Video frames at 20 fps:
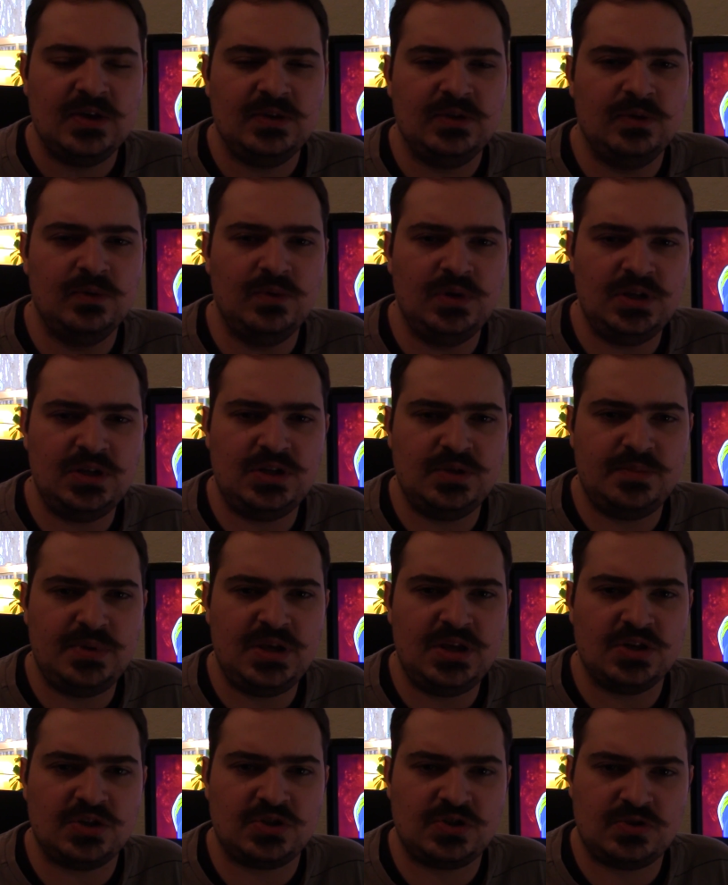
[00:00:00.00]
"You need to
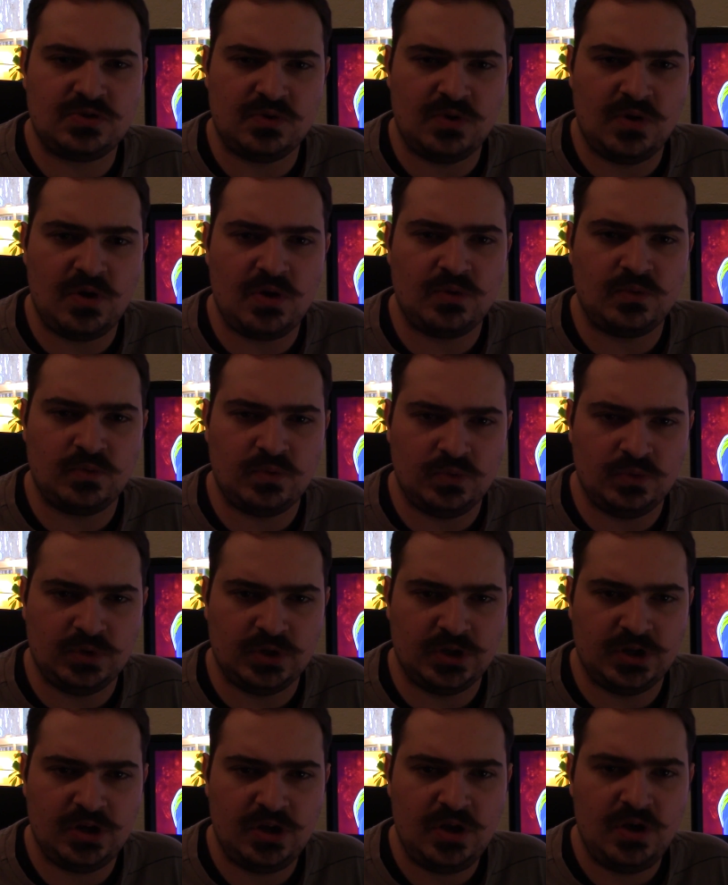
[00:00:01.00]
be a strong
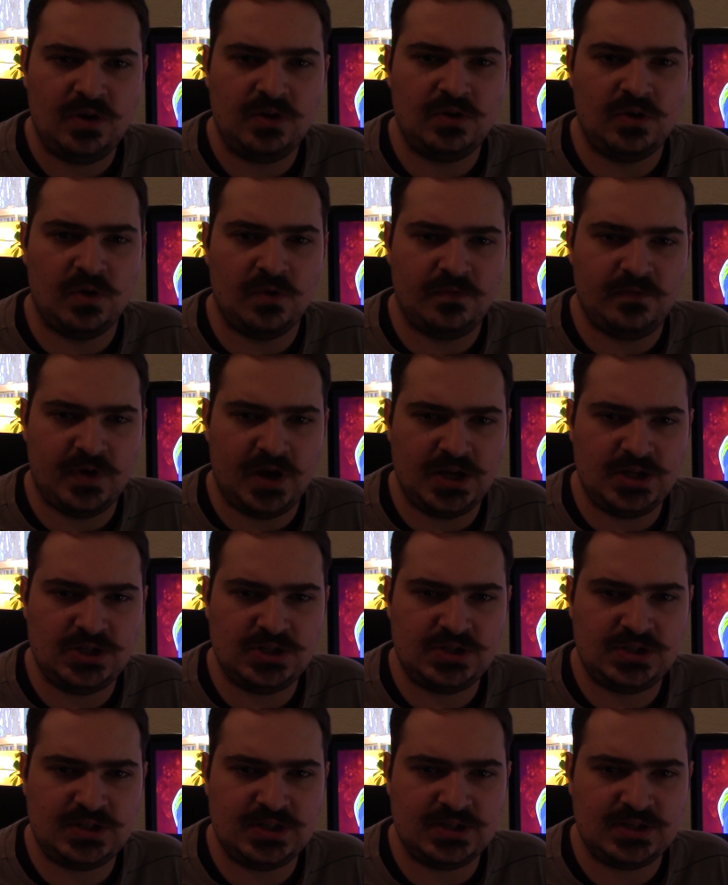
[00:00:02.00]
ruler. Go find
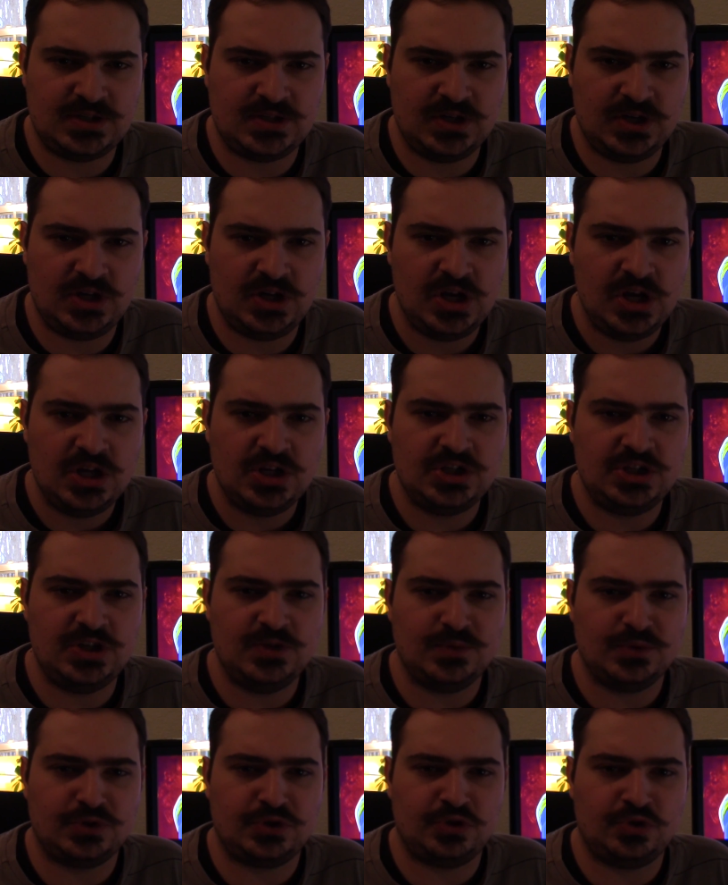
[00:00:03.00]
your sister. She
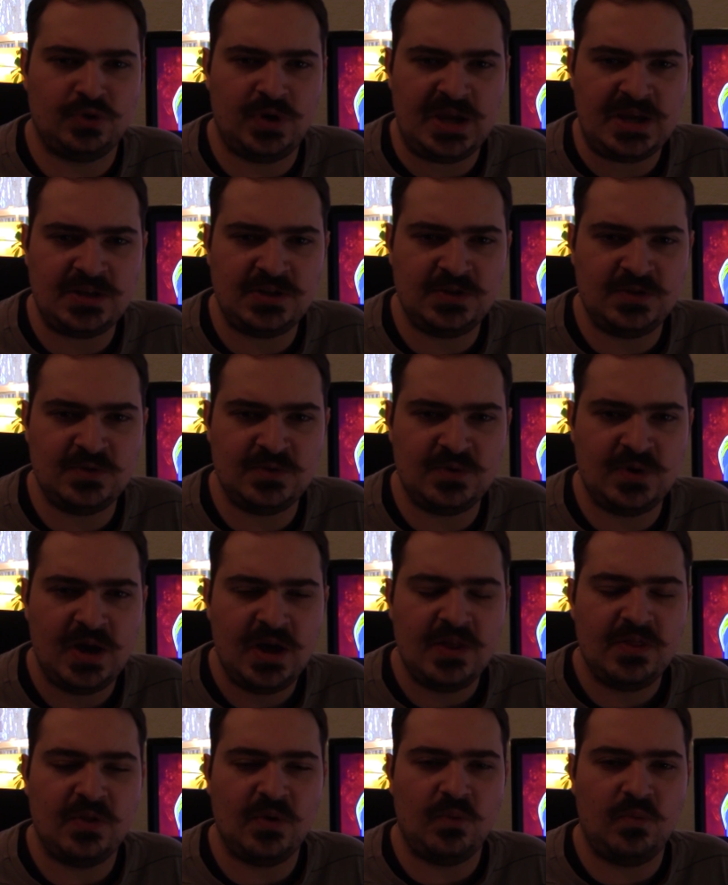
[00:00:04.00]
will train you
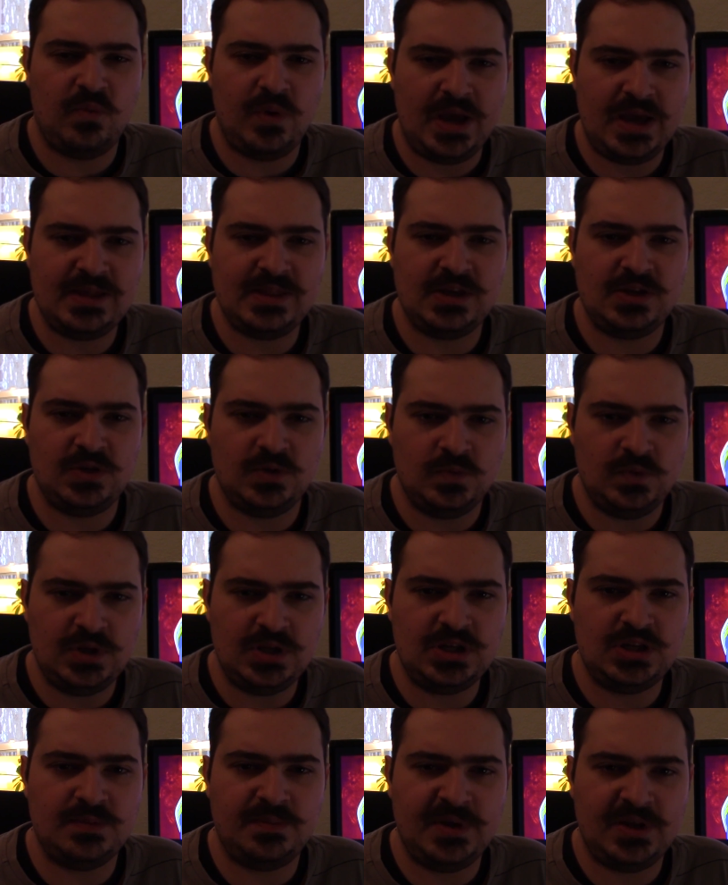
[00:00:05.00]
the way that you
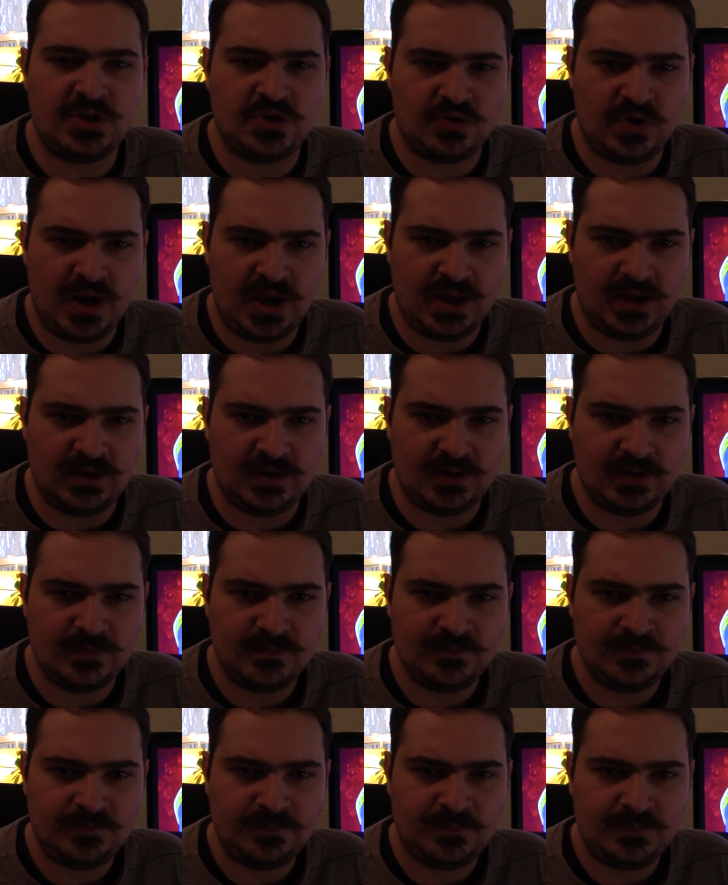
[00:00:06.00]
need to be trained.
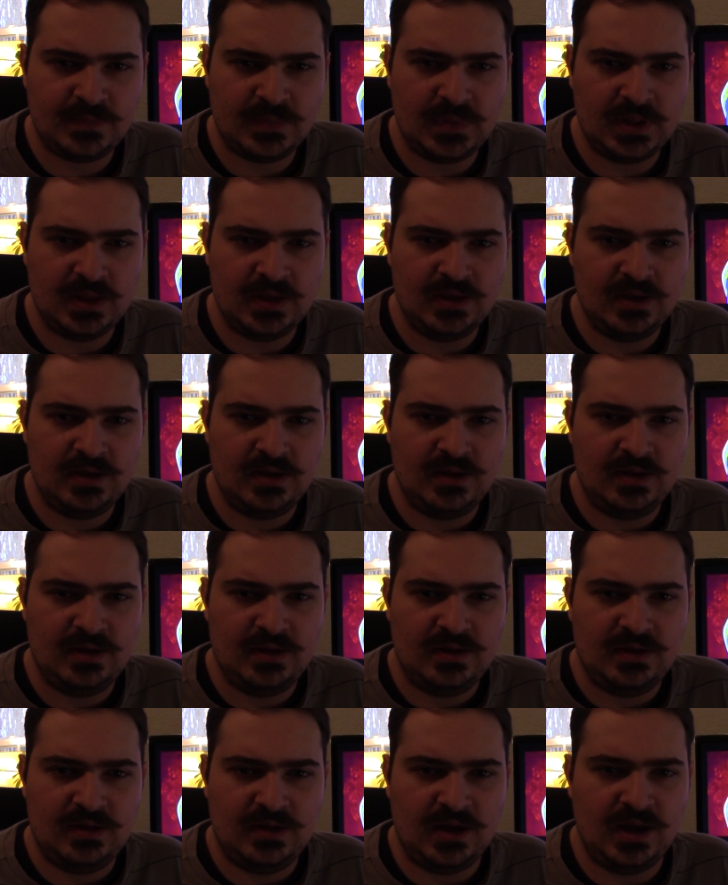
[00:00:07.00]

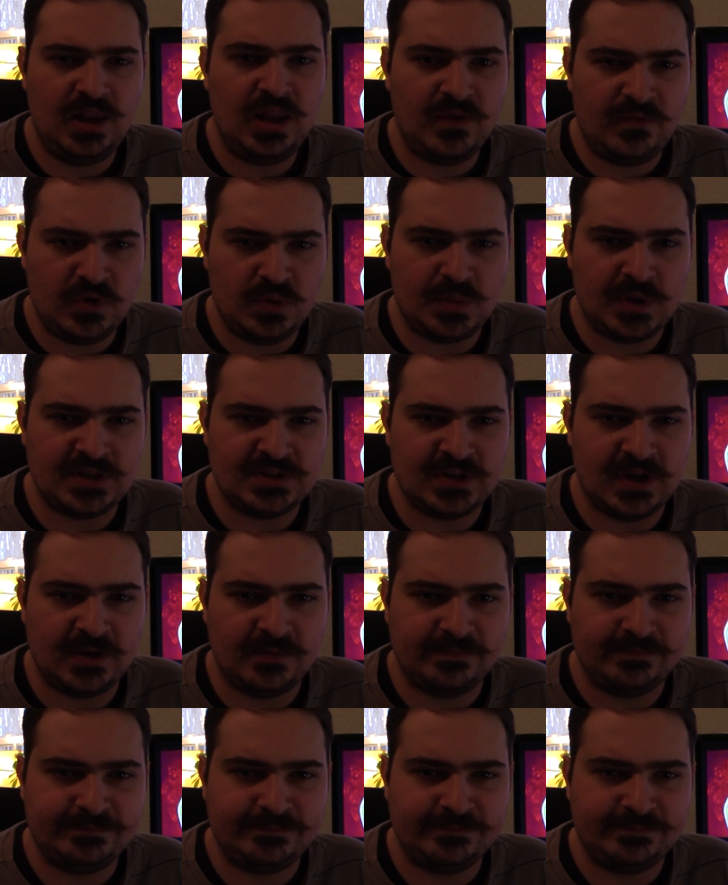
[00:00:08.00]
I love you, my son."